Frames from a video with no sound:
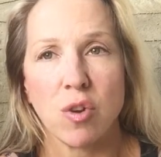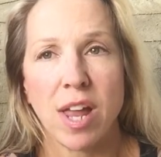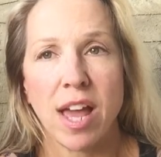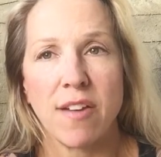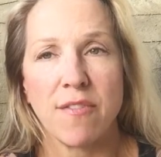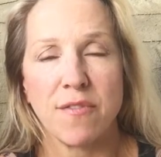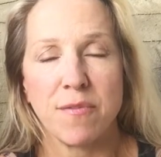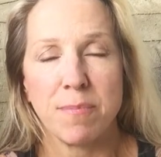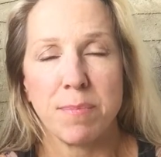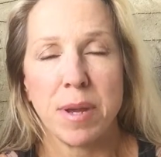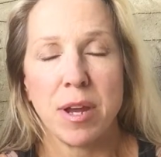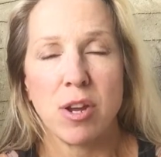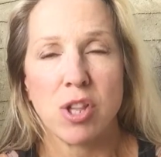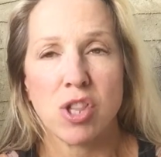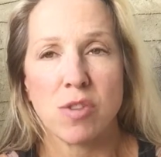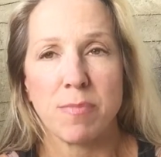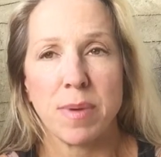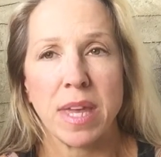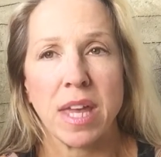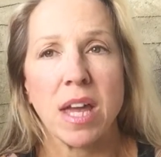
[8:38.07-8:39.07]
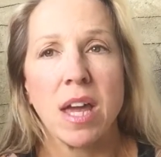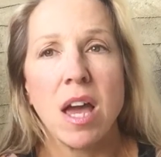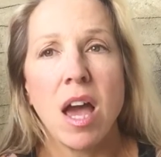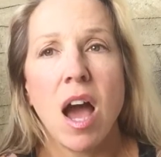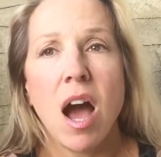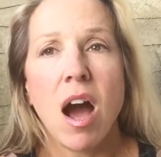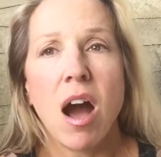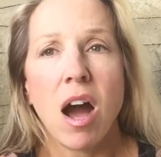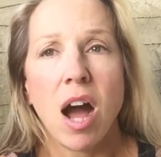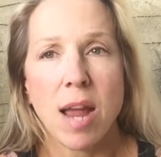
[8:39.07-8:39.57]
You'll have periods of being
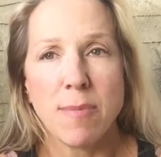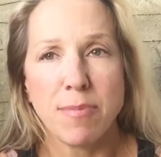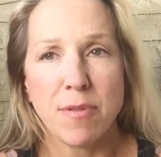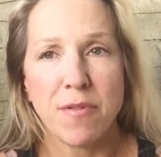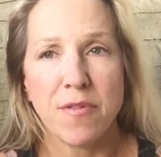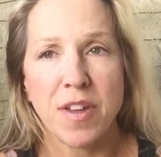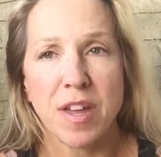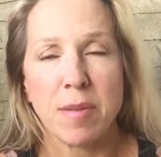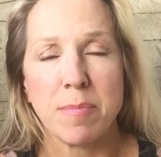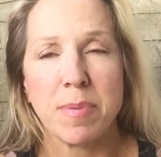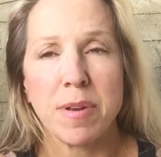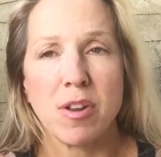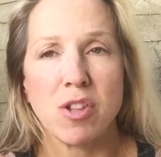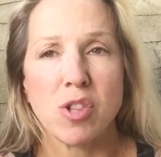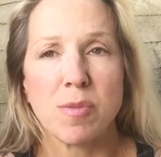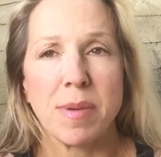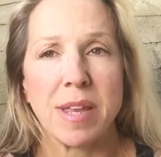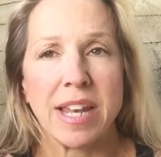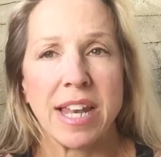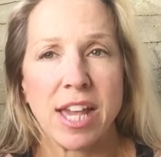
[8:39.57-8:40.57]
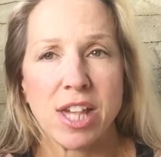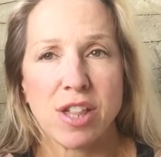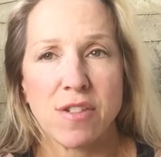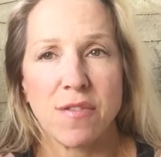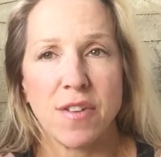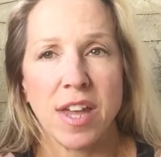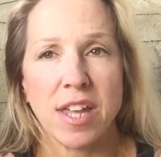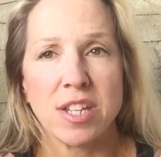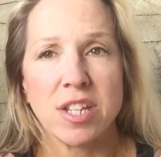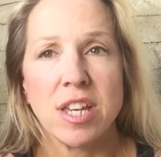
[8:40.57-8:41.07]
hyper fit and periods of being less
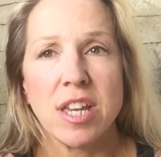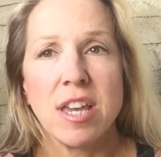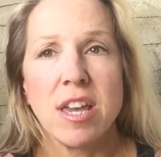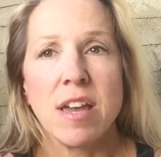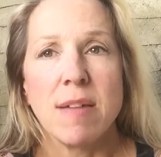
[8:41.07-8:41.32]
fit.